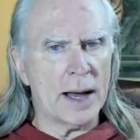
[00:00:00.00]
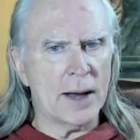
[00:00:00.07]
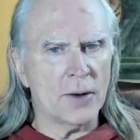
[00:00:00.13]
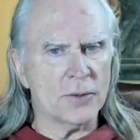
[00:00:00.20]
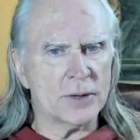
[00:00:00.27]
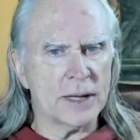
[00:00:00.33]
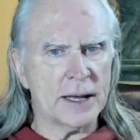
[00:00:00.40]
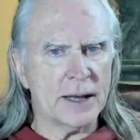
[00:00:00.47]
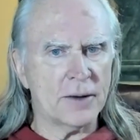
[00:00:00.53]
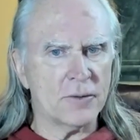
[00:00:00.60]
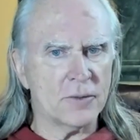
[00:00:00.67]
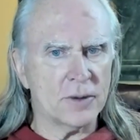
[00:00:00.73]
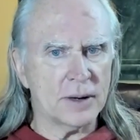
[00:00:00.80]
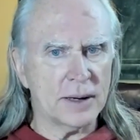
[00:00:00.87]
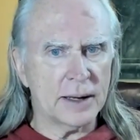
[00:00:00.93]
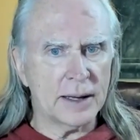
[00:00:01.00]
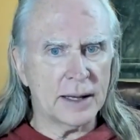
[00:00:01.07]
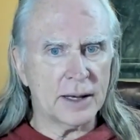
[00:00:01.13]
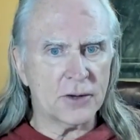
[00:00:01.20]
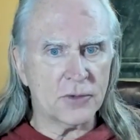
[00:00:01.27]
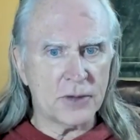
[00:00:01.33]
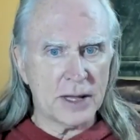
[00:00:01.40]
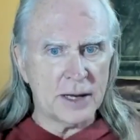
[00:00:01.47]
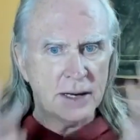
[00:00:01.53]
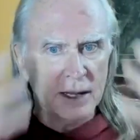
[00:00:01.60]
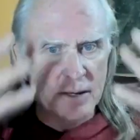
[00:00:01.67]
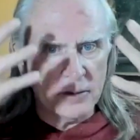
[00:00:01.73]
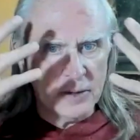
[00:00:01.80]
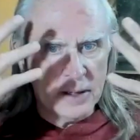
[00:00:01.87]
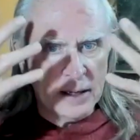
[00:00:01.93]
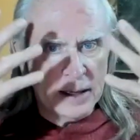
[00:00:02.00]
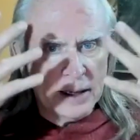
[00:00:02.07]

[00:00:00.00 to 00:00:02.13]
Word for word: out and extend and